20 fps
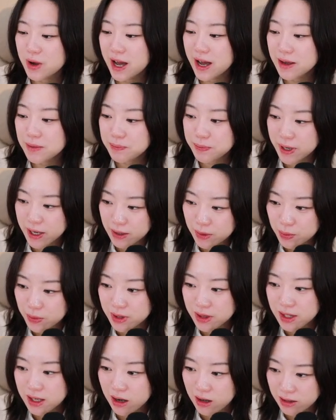I picked
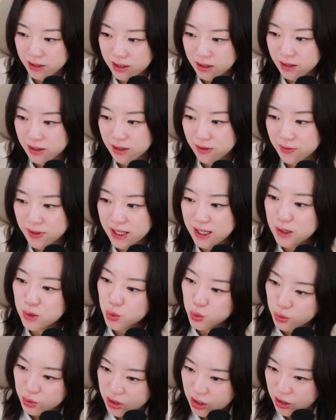with the alternative Lee
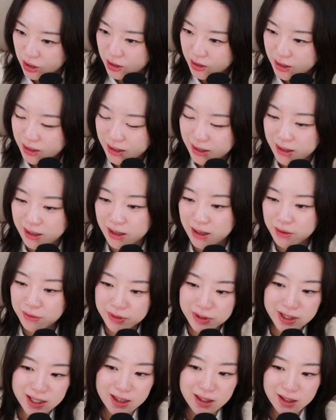Jong-seok. I
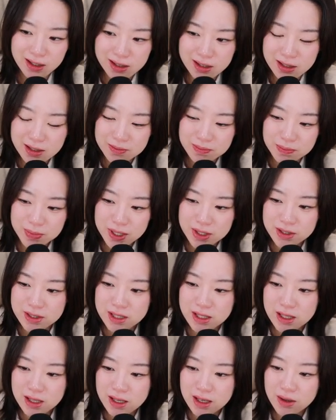really liked him because
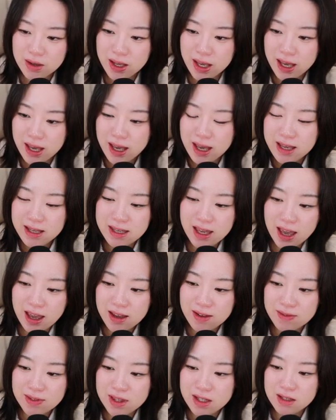he
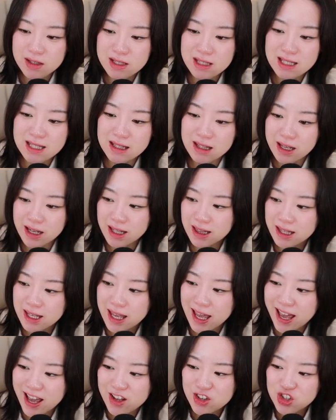gave the
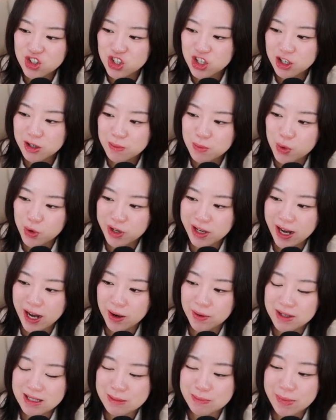slightly edgier, more
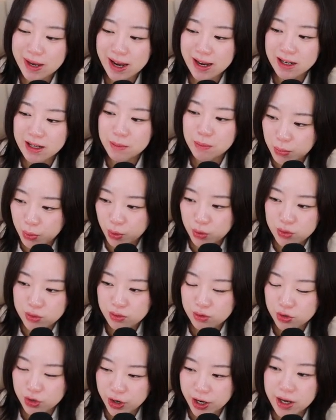charismatic
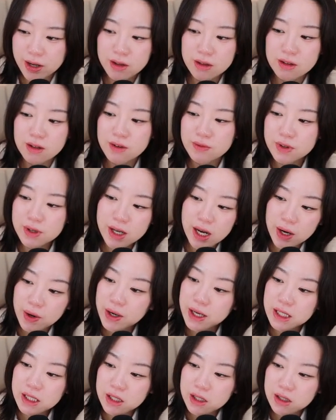portrayal of the
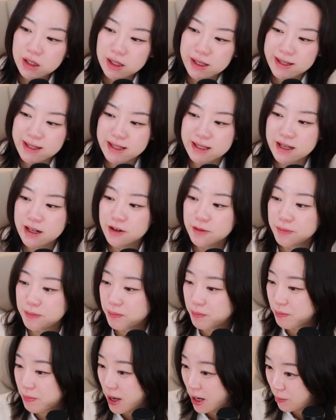character instead of
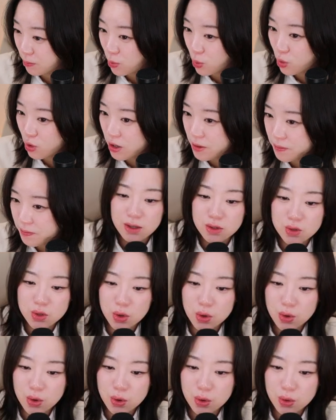Park Bo-gum.
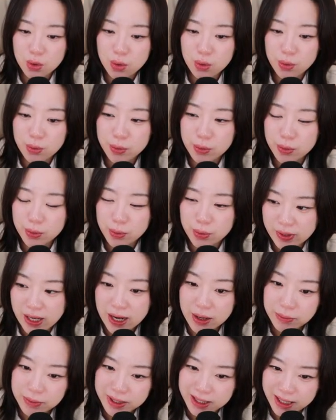So
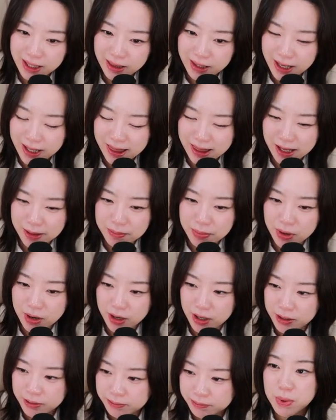I really like that
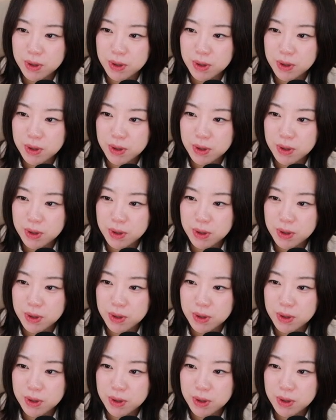part.